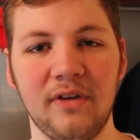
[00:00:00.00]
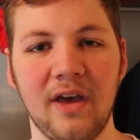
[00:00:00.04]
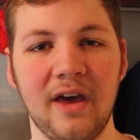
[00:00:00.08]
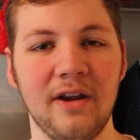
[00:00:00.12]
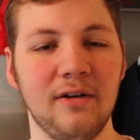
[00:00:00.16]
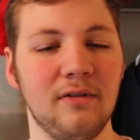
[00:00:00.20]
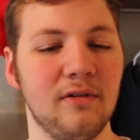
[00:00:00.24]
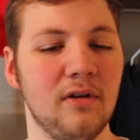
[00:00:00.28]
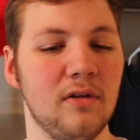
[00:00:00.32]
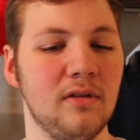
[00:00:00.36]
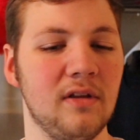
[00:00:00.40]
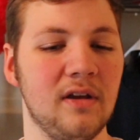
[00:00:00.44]
I
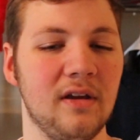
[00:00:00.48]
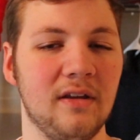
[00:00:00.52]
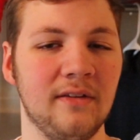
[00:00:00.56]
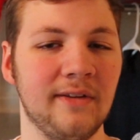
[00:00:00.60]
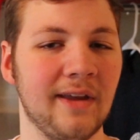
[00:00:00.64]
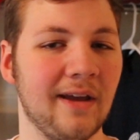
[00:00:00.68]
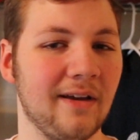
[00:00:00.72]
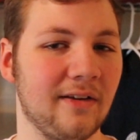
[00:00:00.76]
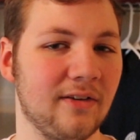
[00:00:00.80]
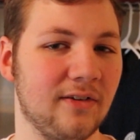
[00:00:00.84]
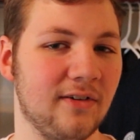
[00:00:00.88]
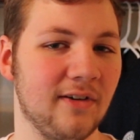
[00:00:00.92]
don't know the
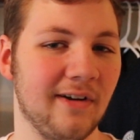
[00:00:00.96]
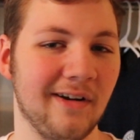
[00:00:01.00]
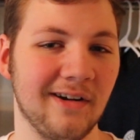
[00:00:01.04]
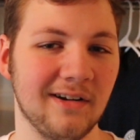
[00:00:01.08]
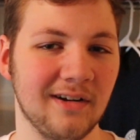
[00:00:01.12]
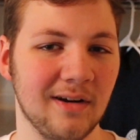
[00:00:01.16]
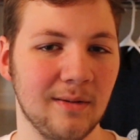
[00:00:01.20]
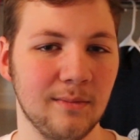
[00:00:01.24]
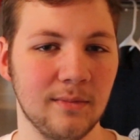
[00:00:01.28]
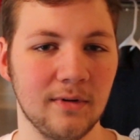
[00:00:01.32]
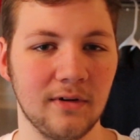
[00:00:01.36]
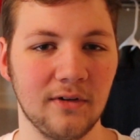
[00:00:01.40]
exact
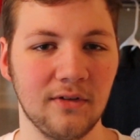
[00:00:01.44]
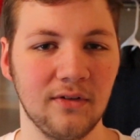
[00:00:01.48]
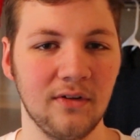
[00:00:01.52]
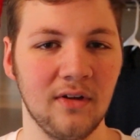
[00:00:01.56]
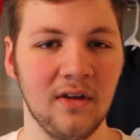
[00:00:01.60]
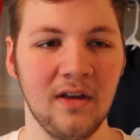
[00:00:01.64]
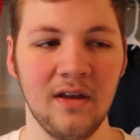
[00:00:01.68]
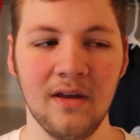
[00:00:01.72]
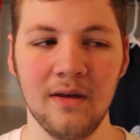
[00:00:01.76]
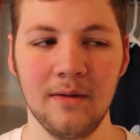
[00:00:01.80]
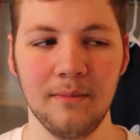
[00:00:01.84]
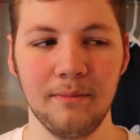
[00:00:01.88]
stock numbers,
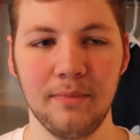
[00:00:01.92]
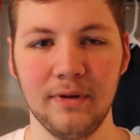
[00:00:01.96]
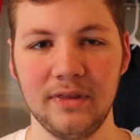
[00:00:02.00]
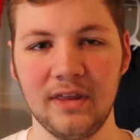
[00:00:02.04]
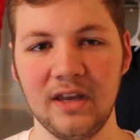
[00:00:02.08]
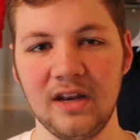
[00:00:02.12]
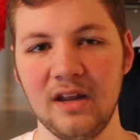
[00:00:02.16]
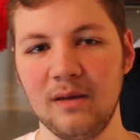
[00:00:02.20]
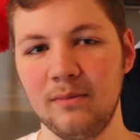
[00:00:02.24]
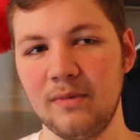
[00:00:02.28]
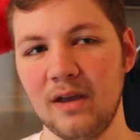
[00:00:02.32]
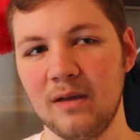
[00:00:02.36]
but
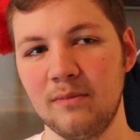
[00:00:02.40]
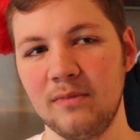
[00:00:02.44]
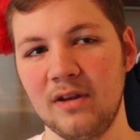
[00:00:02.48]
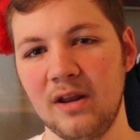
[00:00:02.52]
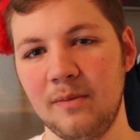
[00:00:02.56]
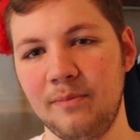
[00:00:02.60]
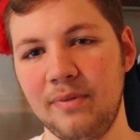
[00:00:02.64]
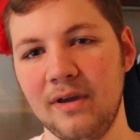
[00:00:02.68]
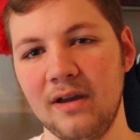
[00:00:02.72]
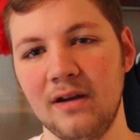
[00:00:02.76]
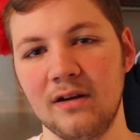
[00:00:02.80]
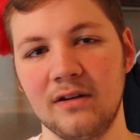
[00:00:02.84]
they didn't make
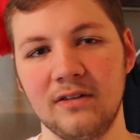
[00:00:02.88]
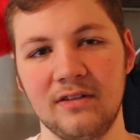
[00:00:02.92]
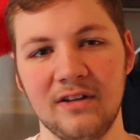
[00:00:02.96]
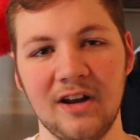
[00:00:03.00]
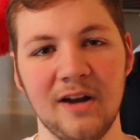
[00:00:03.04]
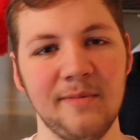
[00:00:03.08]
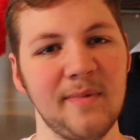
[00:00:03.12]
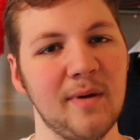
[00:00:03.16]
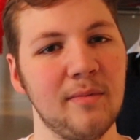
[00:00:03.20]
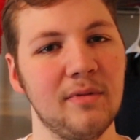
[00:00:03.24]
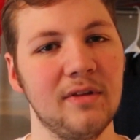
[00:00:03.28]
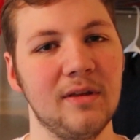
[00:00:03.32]
many pairs, and
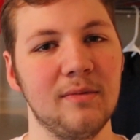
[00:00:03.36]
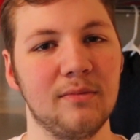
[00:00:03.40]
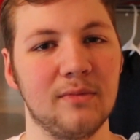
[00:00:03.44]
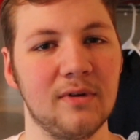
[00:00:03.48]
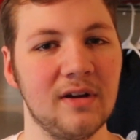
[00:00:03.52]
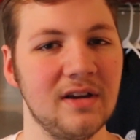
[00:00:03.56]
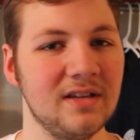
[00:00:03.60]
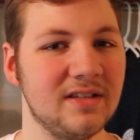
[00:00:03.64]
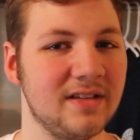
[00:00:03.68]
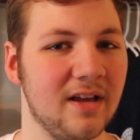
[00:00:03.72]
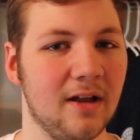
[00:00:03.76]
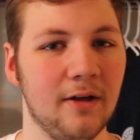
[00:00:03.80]
I remember them
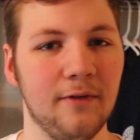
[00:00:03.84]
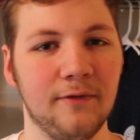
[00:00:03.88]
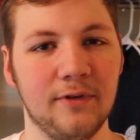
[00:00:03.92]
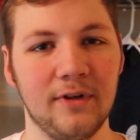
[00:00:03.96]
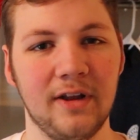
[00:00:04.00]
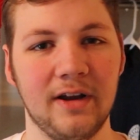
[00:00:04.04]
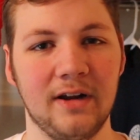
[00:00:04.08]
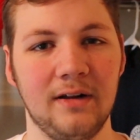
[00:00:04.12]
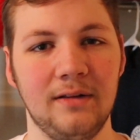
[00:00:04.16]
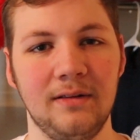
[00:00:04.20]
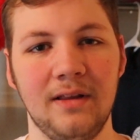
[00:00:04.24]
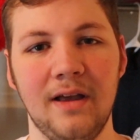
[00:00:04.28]
reselling for
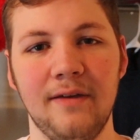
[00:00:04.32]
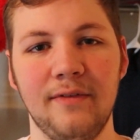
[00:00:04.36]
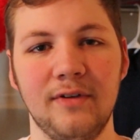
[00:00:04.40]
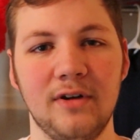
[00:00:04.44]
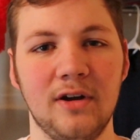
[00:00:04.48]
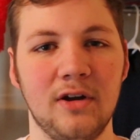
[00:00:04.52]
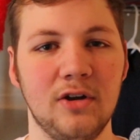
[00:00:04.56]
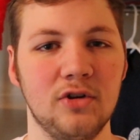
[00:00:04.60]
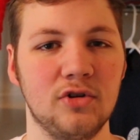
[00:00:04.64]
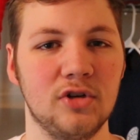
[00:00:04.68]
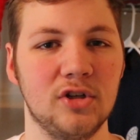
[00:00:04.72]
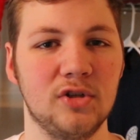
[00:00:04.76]
like
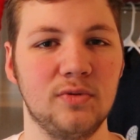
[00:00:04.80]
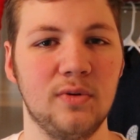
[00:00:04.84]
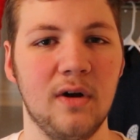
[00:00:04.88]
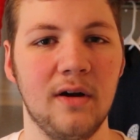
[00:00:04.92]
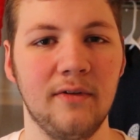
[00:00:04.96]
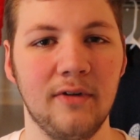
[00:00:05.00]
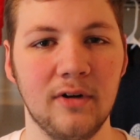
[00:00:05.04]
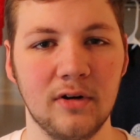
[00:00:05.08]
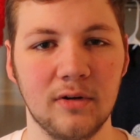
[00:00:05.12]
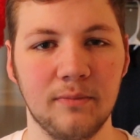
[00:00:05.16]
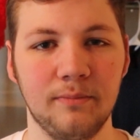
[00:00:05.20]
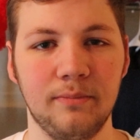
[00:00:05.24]
$1,100,
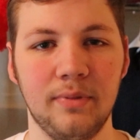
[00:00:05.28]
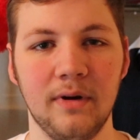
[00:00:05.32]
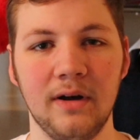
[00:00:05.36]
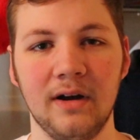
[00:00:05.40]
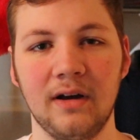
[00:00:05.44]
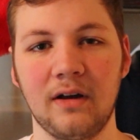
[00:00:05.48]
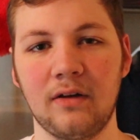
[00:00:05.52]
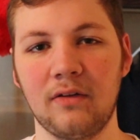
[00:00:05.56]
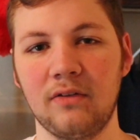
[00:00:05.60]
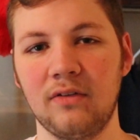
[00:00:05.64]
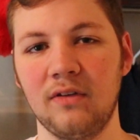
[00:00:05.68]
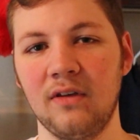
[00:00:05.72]

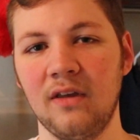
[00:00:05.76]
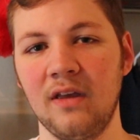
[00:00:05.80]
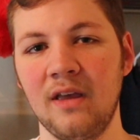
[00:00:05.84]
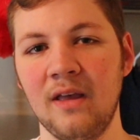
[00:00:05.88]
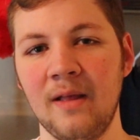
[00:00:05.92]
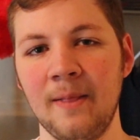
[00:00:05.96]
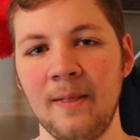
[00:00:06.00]
$1,200.